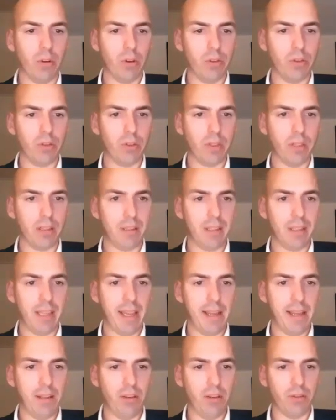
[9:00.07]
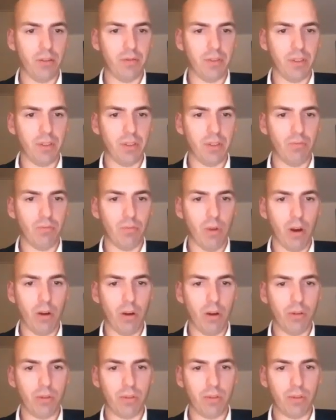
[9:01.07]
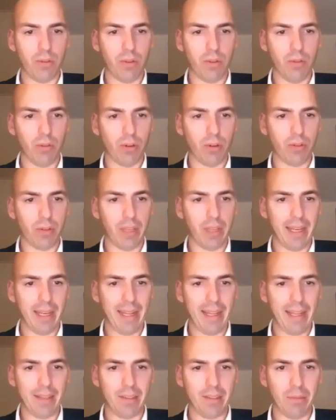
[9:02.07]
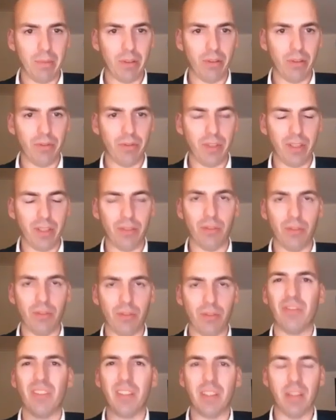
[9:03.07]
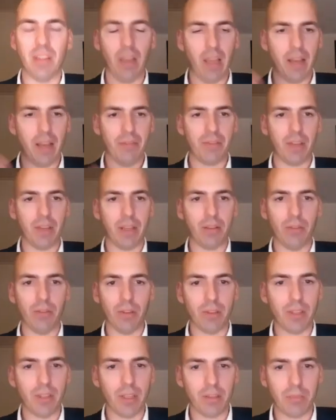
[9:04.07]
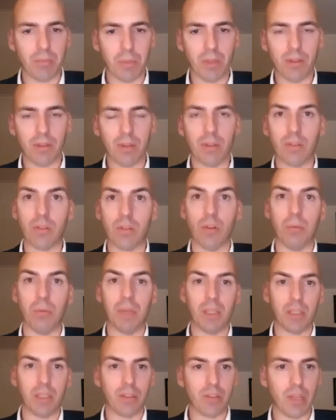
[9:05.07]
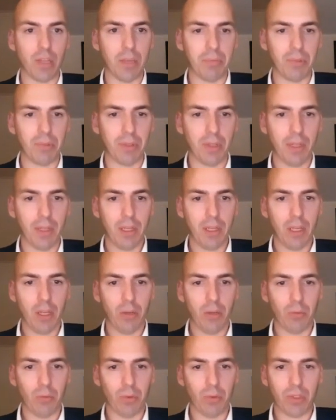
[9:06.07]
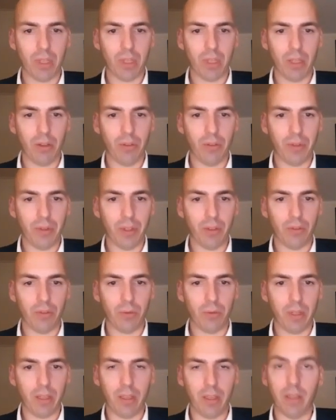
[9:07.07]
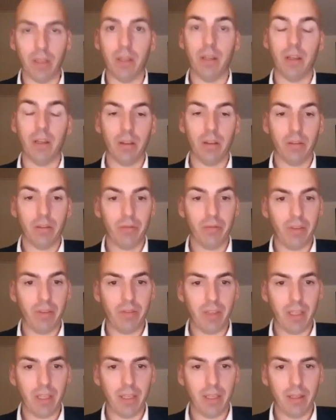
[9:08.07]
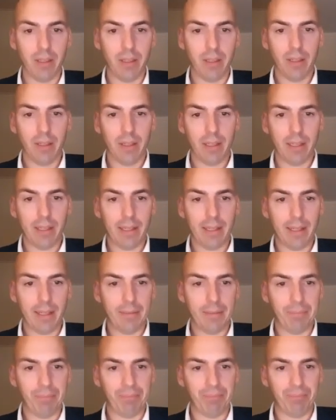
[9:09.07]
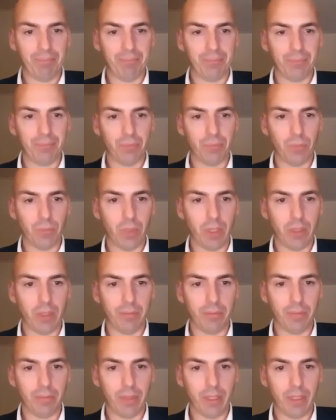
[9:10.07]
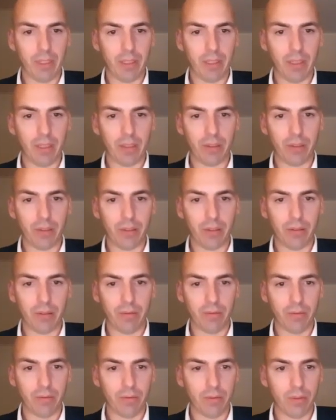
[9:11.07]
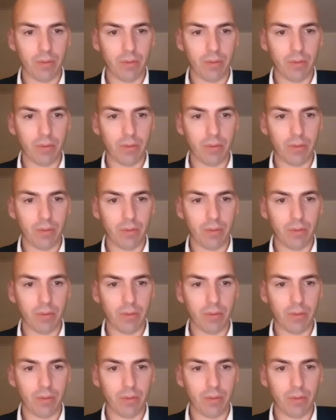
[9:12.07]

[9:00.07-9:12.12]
costs at the end of the road in order to get an estimate of the sort of life cycle assessment, assuming the ships will sail until 2050. Well, it does.